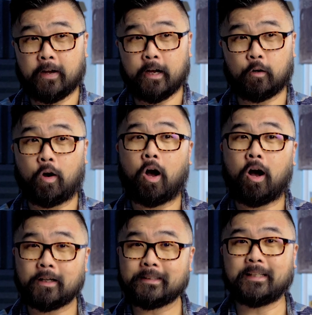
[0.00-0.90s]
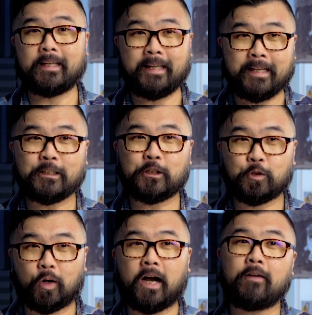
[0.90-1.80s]
file onto each
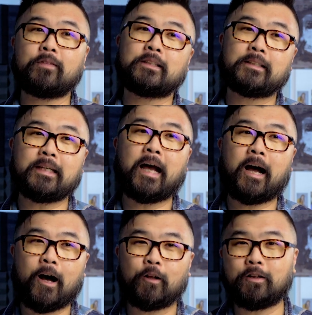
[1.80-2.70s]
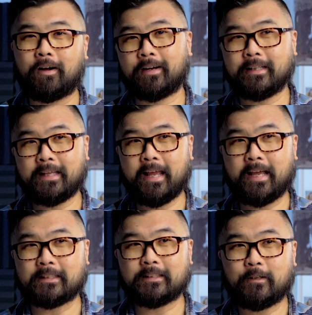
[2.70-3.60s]
drive to see how long it
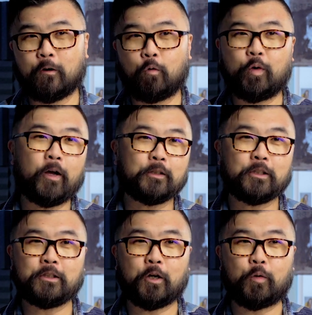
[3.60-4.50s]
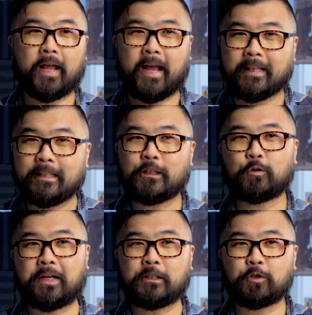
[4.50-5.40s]
takes. We also note any
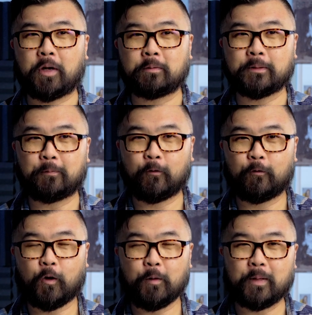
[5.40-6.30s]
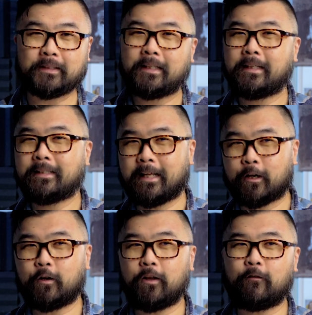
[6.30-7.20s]
strange drops in performance
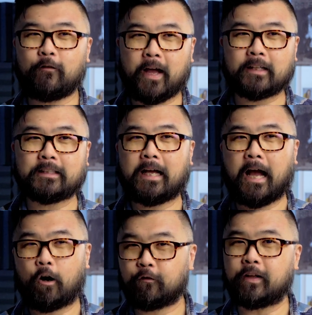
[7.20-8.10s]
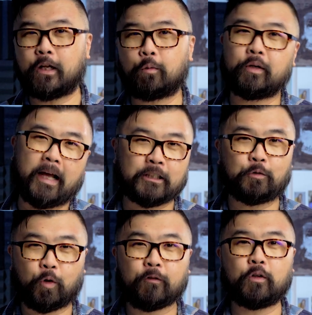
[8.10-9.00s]
that could affect our video
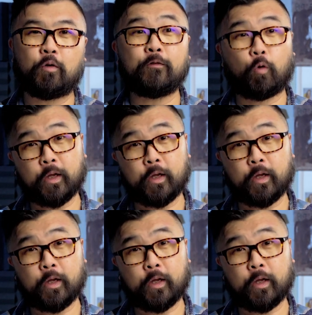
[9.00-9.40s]
production workflow in